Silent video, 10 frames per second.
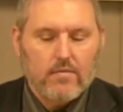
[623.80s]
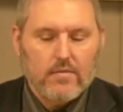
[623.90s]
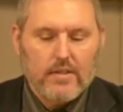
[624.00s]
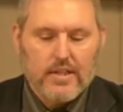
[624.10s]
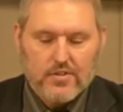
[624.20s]

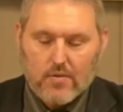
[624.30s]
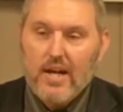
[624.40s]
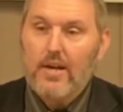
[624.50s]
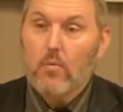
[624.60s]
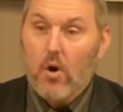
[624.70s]
That's
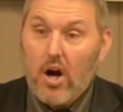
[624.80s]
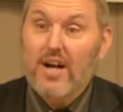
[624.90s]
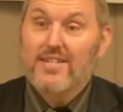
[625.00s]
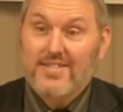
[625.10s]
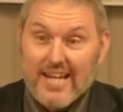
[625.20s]
right. Walk,
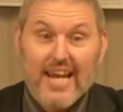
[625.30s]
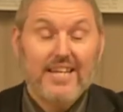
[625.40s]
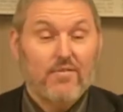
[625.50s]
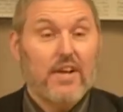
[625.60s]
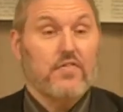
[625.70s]
stand,
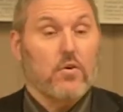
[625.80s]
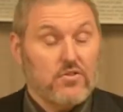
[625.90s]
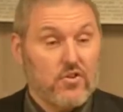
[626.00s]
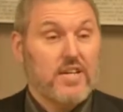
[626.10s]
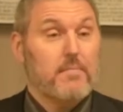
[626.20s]
right. Those are
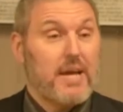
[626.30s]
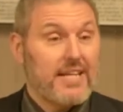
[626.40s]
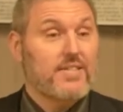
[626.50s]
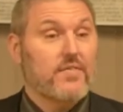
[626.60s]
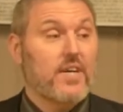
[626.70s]
commands
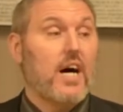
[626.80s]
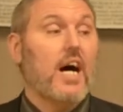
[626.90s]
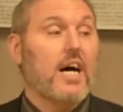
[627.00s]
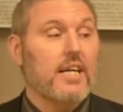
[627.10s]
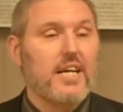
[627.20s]
of
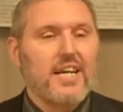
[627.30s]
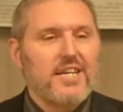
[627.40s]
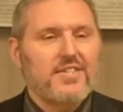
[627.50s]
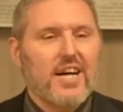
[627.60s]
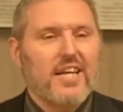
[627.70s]
God. It's
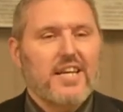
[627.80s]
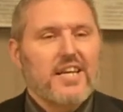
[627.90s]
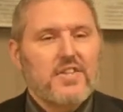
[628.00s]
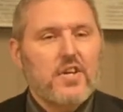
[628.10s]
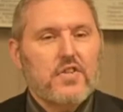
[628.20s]
not
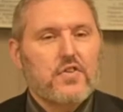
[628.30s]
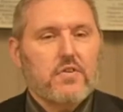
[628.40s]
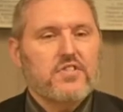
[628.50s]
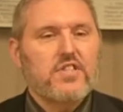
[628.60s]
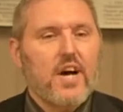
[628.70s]
there's
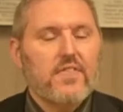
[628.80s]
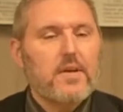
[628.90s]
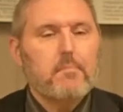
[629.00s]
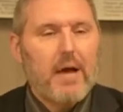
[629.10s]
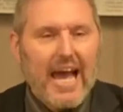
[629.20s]
nothing
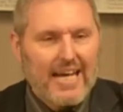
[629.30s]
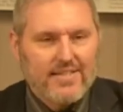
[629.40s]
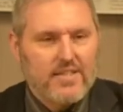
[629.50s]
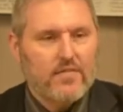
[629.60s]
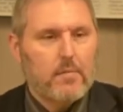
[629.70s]

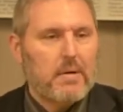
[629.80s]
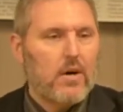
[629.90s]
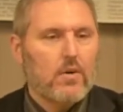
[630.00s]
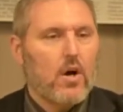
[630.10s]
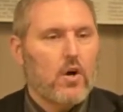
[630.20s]
passive about
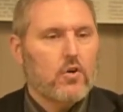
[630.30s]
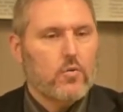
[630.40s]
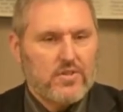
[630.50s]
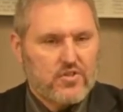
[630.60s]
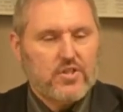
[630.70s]
our
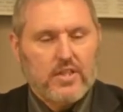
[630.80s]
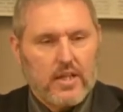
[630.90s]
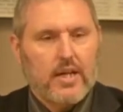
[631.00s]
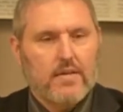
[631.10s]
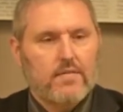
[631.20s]
Christian
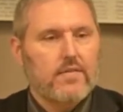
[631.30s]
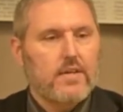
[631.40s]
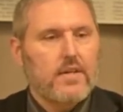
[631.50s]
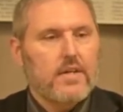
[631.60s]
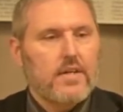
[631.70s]
life,
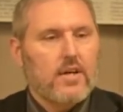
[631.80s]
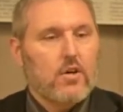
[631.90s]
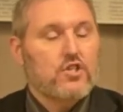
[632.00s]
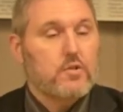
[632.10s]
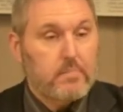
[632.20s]
our
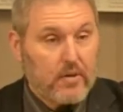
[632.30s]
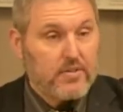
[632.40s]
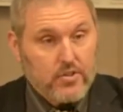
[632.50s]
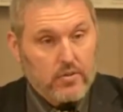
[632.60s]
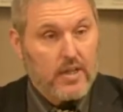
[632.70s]

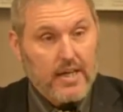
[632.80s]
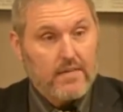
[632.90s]
spiritual life.